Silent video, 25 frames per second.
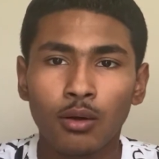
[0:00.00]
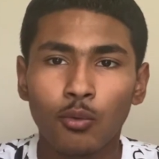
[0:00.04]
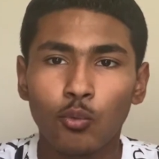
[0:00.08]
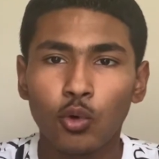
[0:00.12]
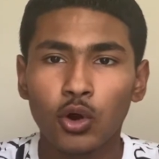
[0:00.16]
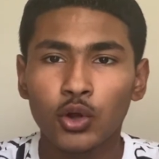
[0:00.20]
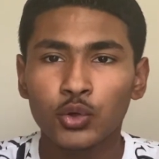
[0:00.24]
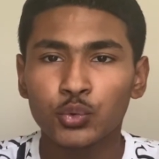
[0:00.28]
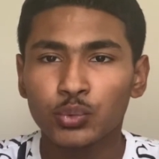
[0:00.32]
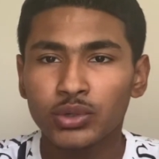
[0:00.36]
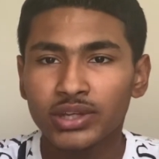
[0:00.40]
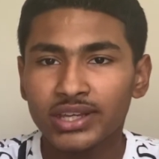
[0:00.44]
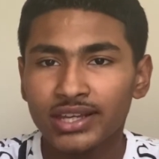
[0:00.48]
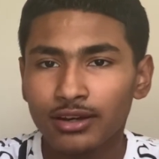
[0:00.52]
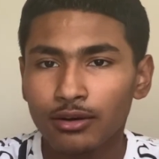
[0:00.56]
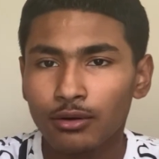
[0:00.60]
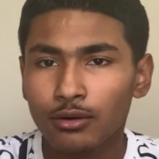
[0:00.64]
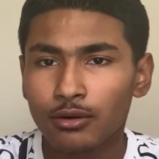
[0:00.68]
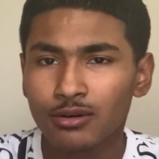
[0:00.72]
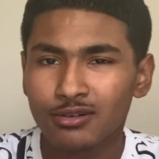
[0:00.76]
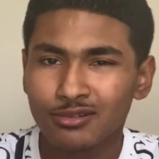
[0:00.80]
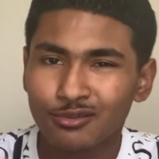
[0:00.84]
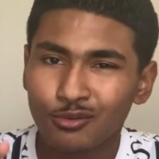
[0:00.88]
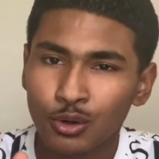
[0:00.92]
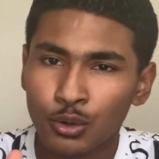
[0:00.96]
one week
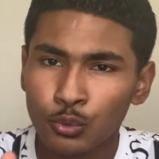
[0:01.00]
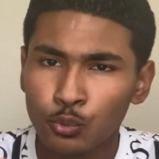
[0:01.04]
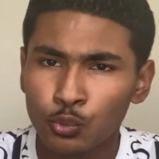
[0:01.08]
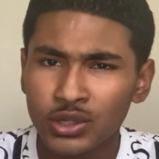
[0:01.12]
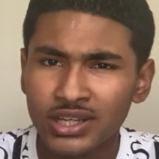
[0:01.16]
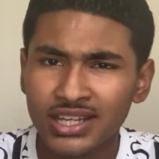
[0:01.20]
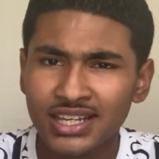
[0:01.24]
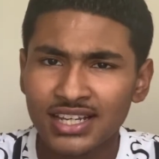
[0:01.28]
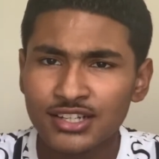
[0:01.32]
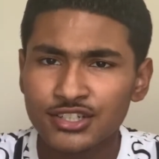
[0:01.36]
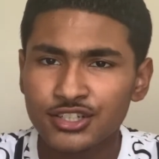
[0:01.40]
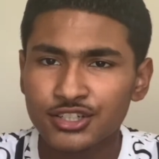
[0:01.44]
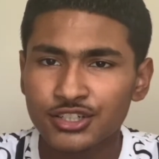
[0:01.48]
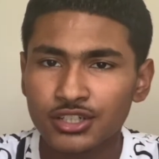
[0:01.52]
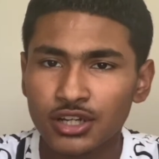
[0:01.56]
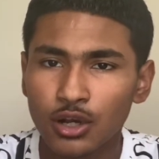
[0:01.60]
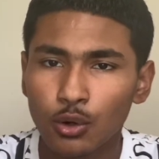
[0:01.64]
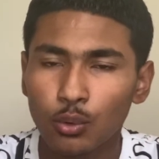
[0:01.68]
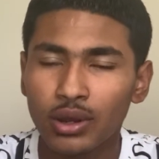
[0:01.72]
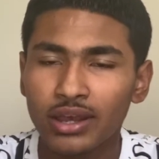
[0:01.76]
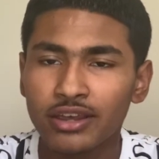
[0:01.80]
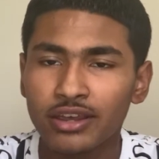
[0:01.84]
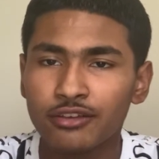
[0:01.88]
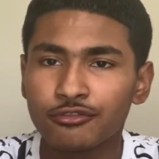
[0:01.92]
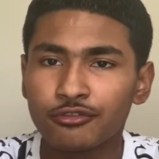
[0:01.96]
one weekish
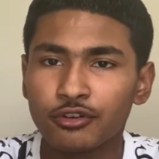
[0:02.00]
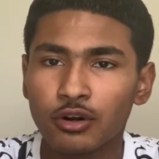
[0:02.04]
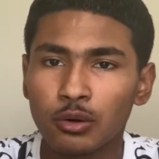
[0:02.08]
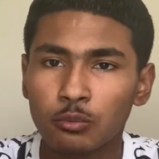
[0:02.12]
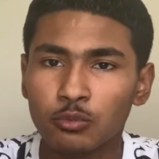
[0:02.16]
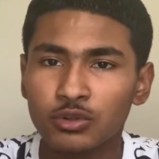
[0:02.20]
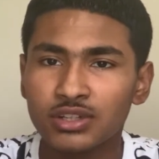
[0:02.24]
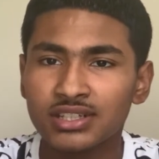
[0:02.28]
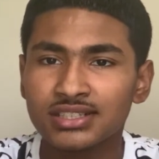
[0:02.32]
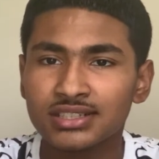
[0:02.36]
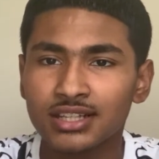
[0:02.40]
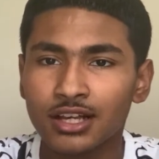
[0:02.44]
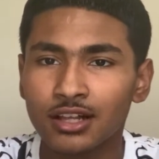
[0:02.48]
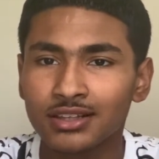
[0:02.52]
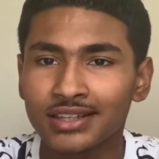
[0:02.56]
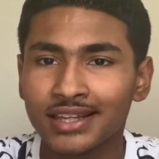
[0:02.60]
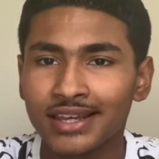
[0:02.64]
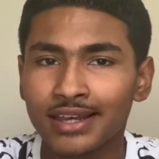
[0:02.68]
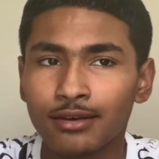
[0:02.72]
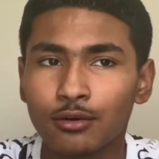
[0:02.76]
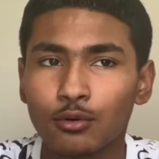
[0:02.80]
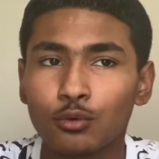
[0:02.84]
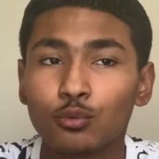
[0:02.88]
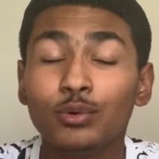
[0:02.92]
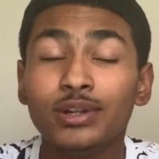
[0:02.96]
away from resale
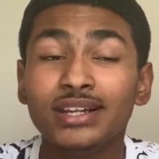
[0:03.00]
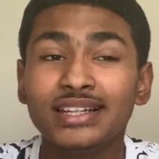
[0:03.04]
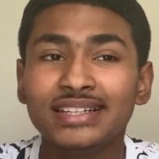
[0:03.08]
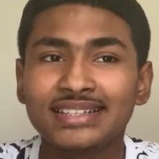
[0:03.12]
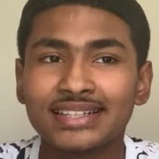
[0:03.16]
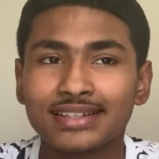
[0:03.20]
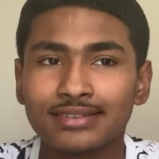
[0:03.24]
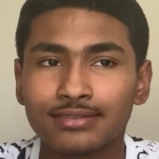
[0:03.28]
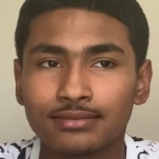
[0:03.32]
date re